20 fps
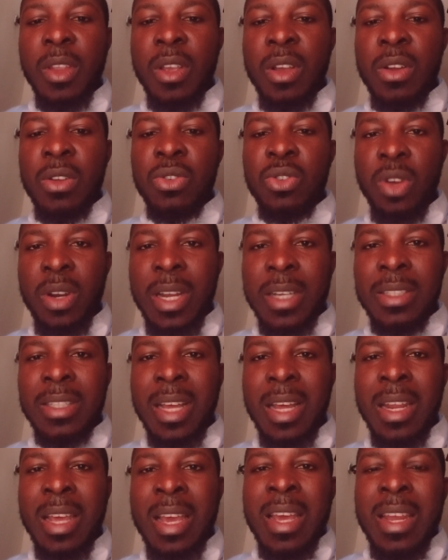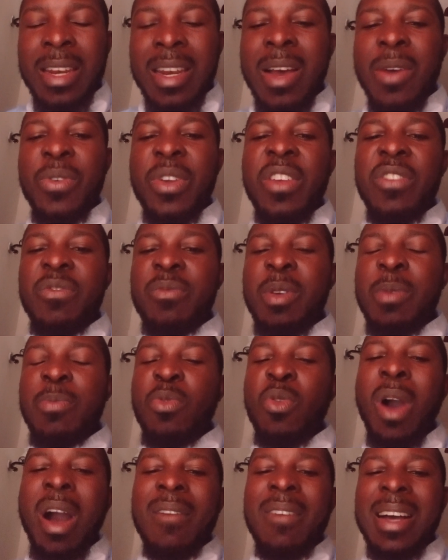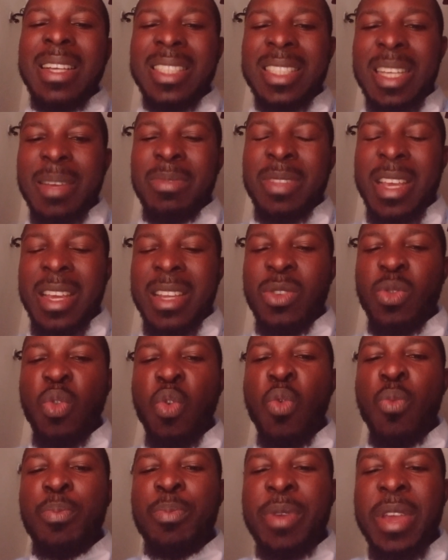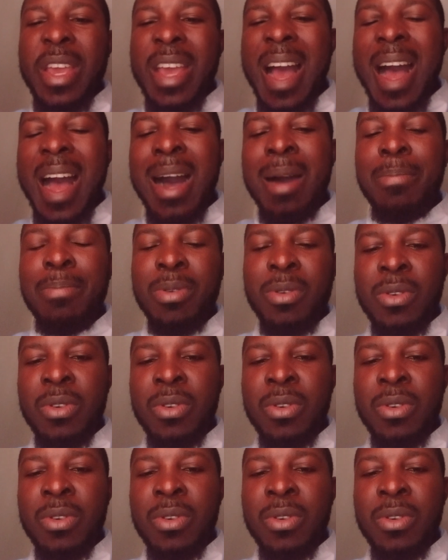Do you understand? Now, if people have accepted Opay app,